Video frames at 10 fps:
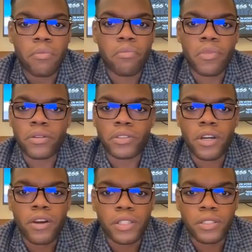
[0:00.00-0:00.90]

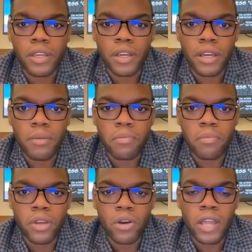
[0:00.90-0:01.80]
military
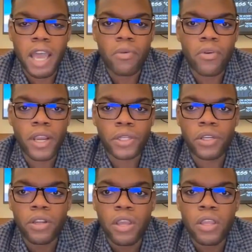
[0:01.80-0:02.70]

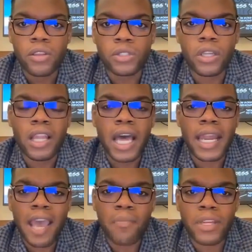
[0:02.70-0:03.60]
collaboration. There's a lot
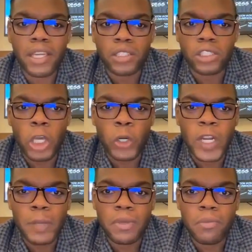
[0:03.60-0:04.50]
happening in Saudi
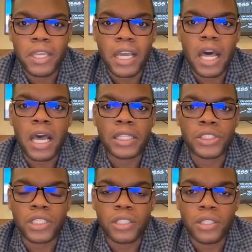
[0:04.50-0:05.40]
Arabia beyond
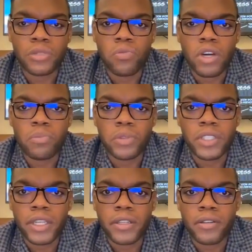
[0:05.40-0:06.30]
just this one
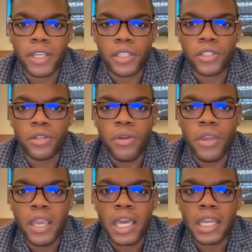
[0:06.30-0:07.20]
particular issue.
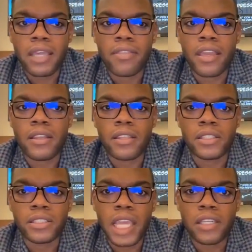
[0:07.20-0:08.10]
And I think the
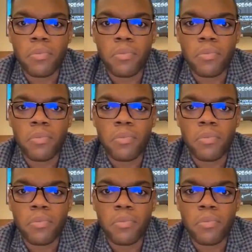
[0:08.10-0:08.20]
State